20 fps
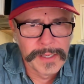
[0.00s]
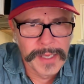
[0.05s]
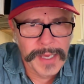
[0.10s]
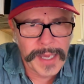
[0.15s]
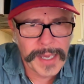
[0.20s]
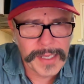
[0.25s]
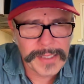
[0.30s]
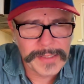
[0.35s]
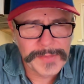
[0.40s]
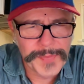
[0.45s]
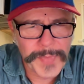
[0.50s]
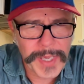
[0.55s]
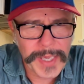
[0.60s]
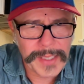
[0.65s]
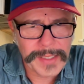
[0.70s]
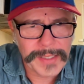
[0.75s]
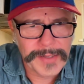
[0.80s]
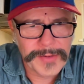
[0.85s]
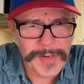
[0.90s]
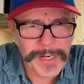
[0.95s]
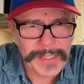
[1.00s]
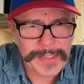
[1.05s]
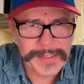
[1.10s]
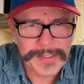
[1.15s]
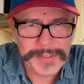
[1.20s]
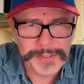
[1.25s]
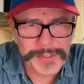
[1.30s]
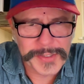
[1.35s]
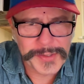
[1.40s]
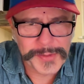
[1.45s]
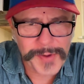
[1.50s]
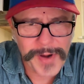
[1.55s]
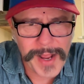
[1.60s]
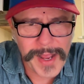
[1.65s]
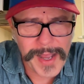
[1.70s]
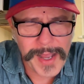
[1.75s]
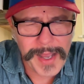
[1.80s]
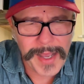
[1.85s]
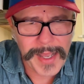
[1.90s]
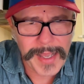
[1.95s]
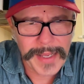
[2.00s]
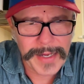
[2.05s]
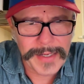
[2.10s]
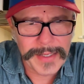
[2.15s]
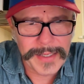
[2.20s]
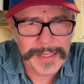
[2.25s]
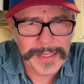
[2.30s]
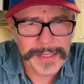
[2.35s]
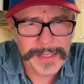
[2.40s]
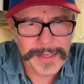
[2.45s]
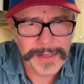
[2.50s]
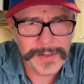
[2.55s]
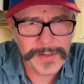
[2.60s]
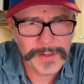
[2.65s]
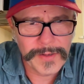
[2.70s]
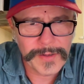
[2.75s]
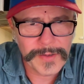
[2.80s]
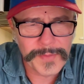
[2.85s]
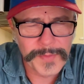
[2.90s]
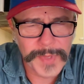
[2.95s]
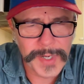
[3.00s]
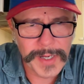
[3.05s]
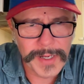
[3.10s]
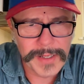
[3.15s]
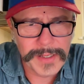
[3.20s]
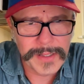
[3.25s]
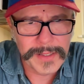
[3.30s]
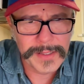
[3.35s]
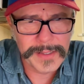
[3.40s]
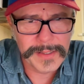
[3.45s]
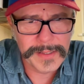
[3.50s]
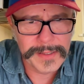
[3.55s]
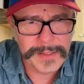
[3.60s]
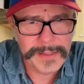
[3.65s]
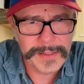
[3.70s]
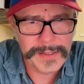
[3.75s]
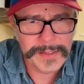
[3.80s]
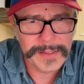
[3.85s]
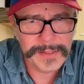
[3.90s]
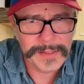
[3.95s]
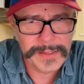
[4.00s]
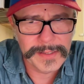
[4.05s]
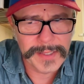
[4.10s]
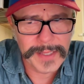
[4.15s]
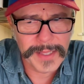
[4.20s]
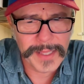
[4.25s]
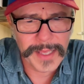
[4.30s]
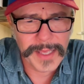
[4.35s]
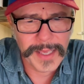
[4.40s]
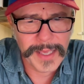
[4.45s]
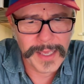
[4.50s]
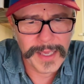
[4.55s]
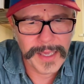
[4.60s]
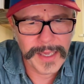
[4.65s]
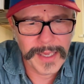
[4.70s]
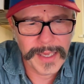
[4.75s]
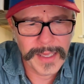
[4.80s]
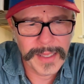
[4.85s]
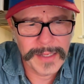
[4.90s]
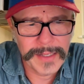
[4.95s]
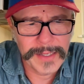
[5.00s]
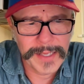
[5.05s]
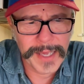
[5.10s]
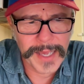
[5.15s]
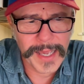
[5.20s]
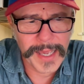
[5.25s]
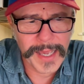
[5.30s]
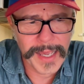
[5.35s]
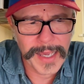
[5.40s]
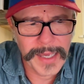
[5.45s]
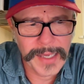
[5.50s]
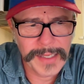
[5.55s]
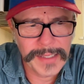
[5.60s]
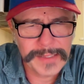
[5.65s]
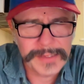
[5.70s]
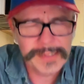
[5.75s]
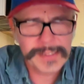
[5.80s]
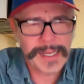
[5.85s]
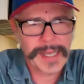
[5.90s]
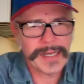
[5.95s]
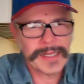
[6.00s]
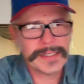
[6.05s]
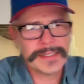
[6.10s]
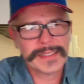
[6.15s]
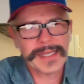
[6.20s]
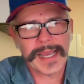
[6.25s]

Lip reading: has made great stride in Hokma and has kind of